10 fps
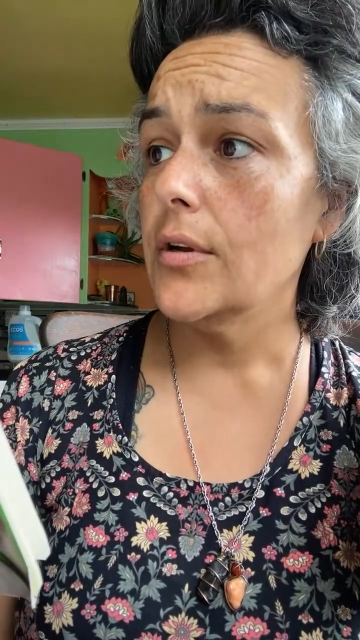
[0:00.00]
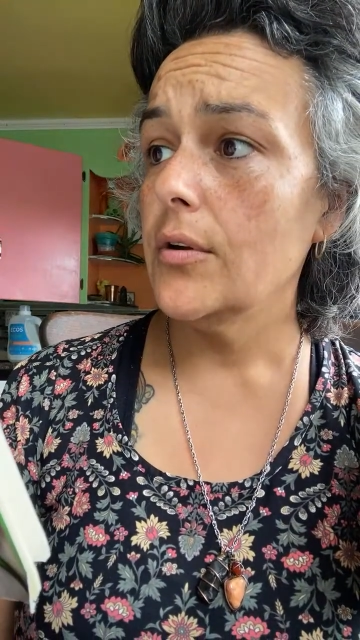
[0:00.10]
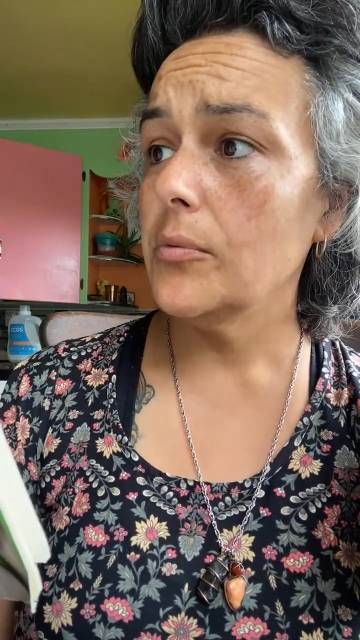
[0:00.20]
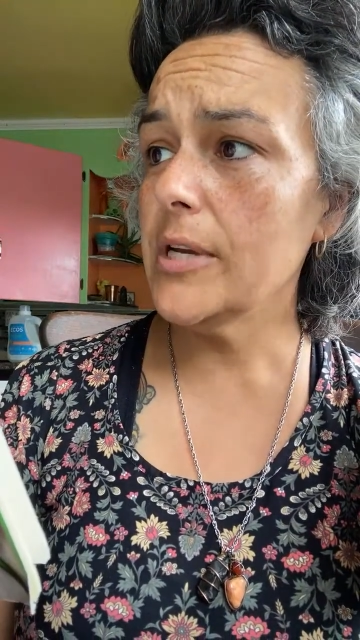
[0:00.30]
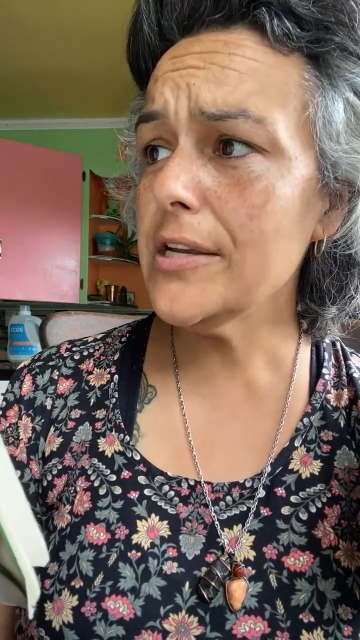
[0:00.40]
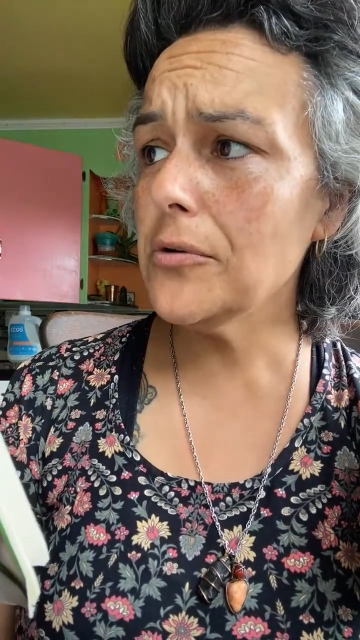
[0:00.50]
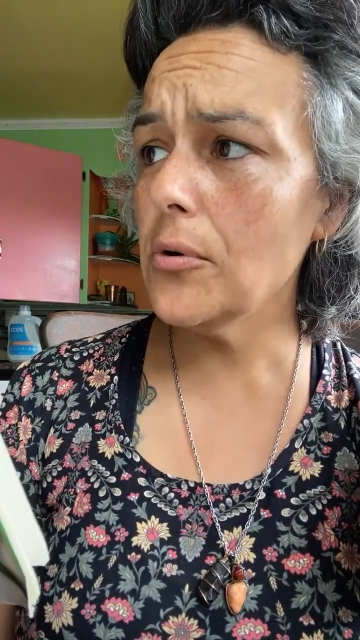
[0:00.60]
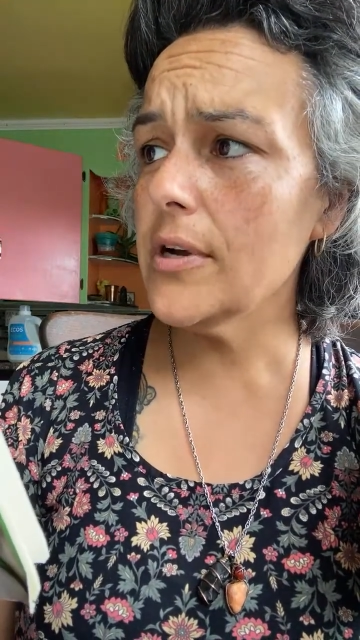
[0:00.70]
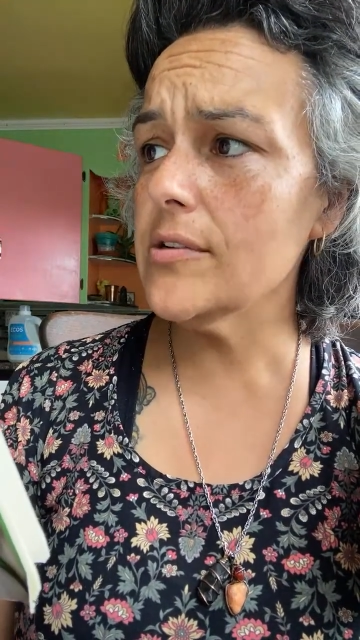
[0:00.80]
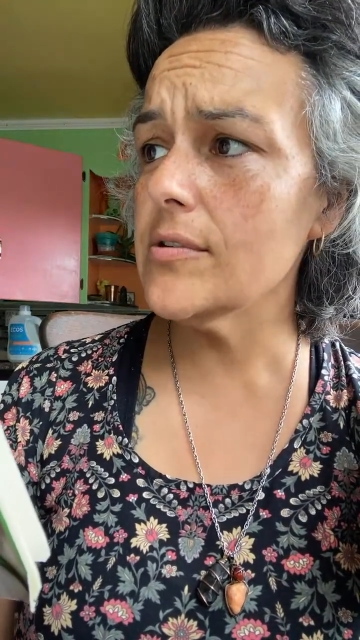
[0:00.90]

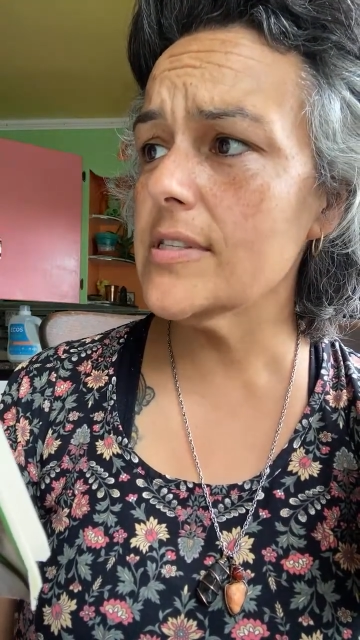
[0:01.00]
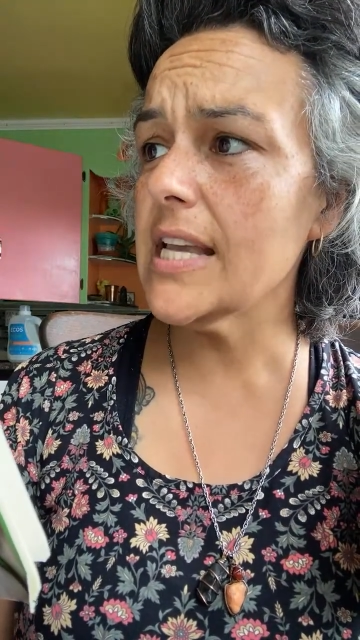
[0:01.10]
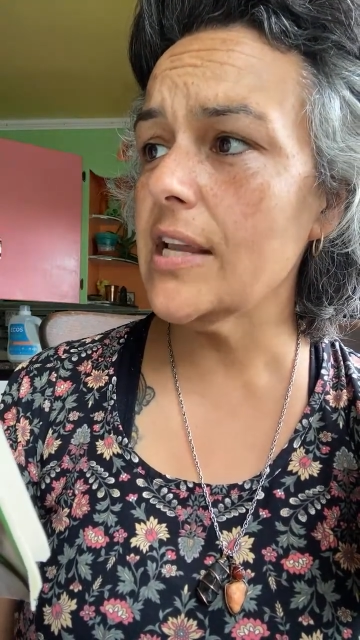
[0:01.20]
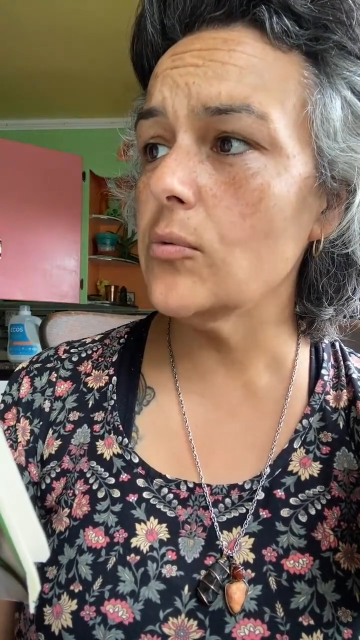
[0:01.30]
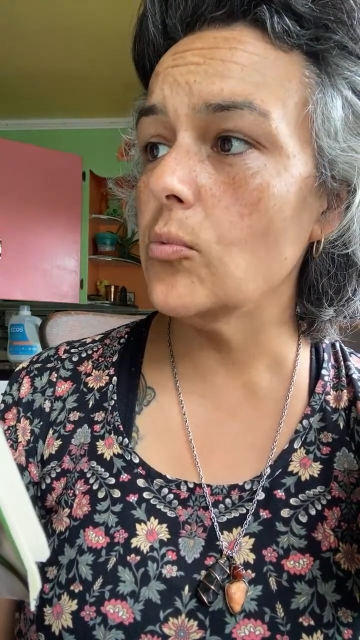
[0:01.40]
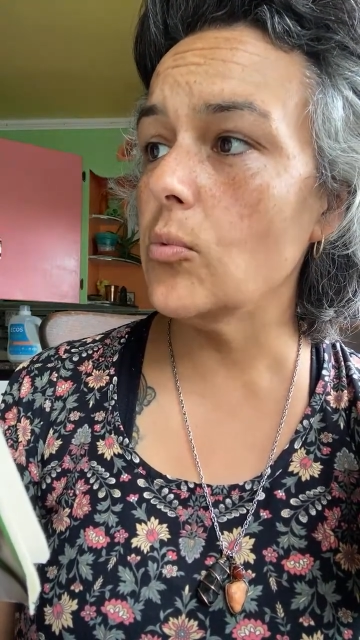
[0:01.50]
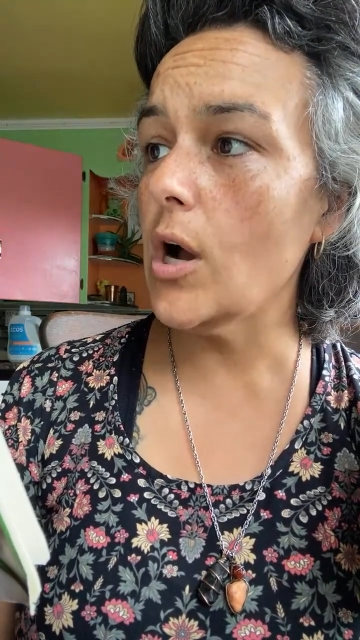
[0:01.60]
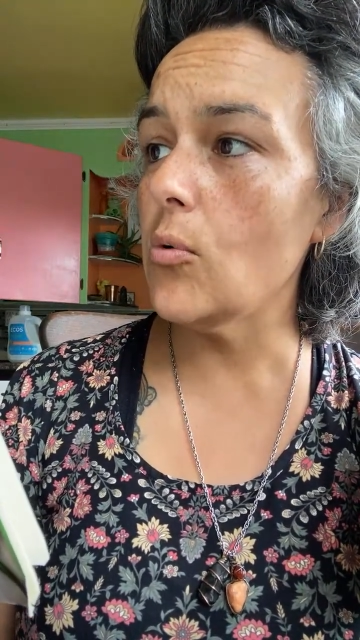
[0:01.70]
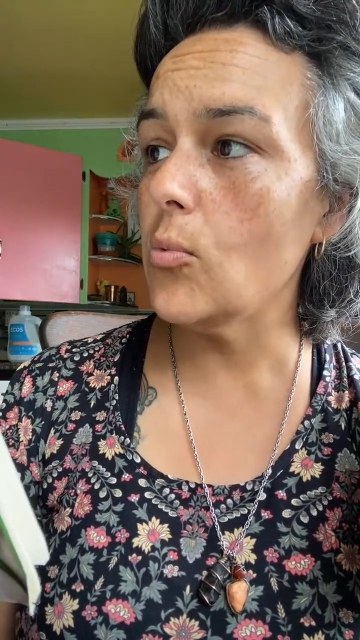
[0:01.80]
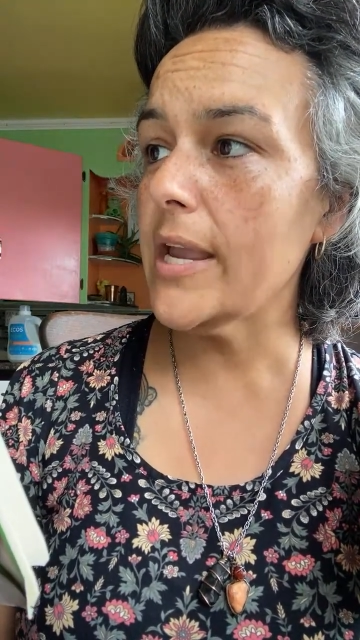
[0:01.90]
recoils, and
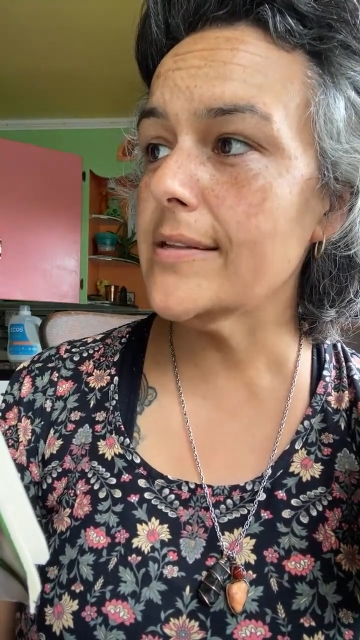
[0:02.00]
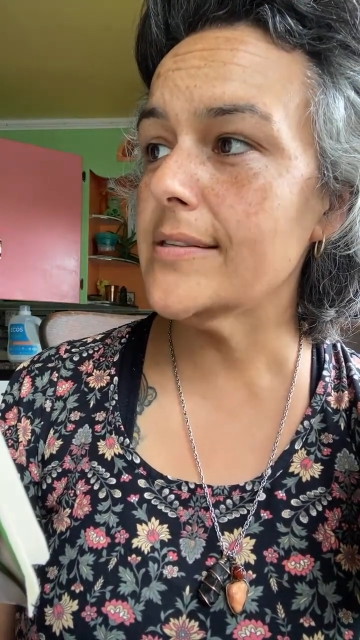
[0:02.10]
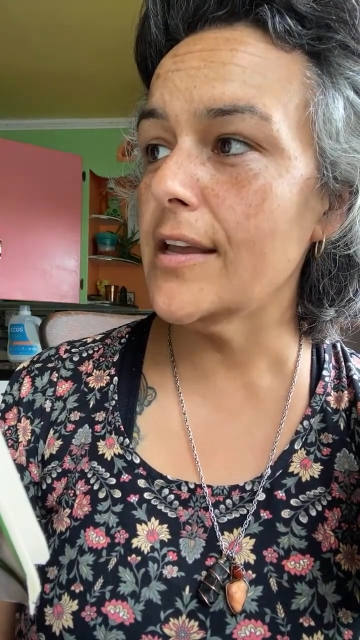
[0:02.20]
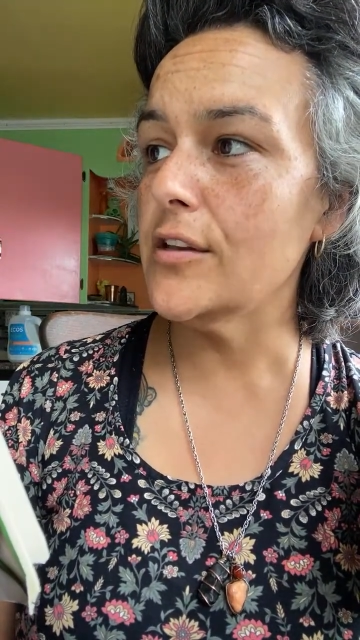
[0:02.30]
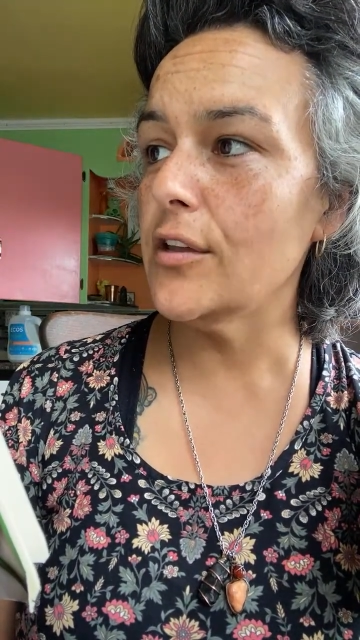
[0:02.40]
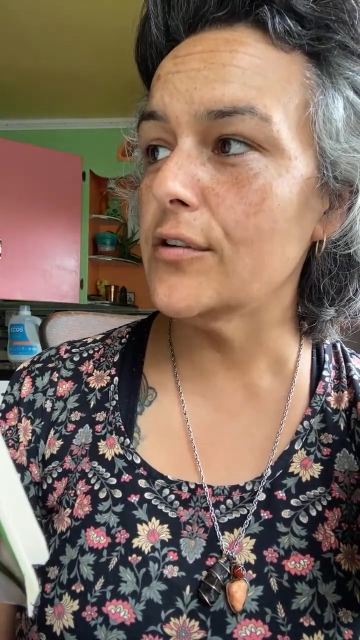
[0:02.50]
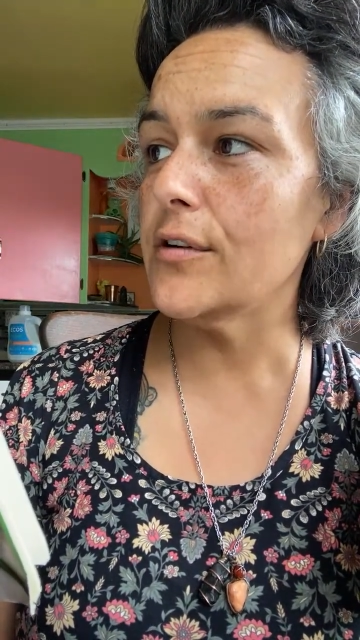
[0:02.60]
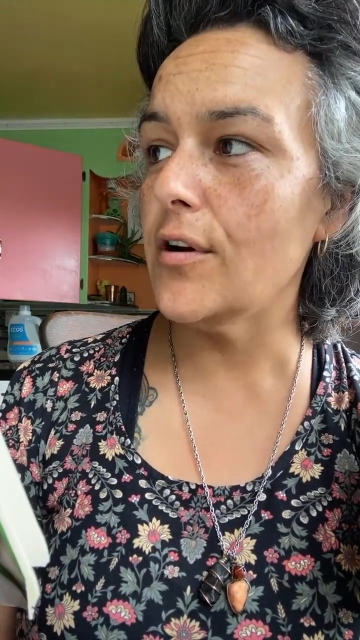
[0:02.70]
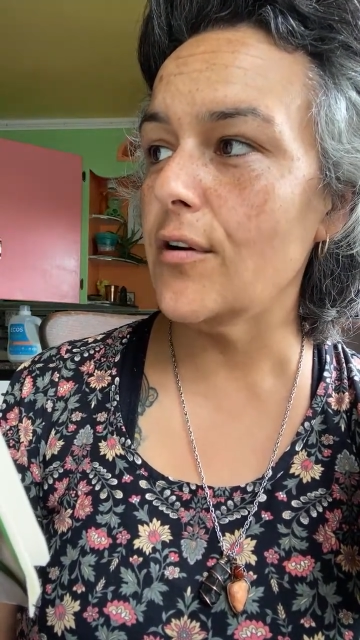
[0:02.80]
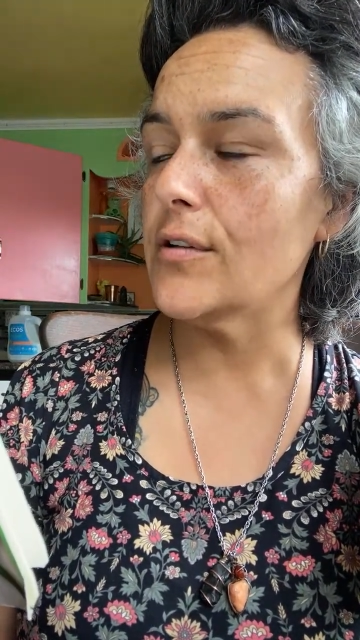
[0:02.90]
awaits another
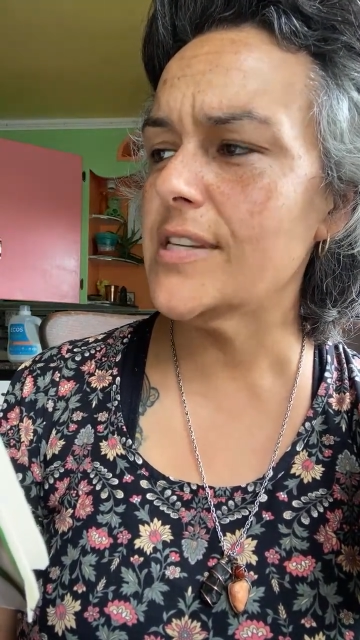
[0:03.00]
call to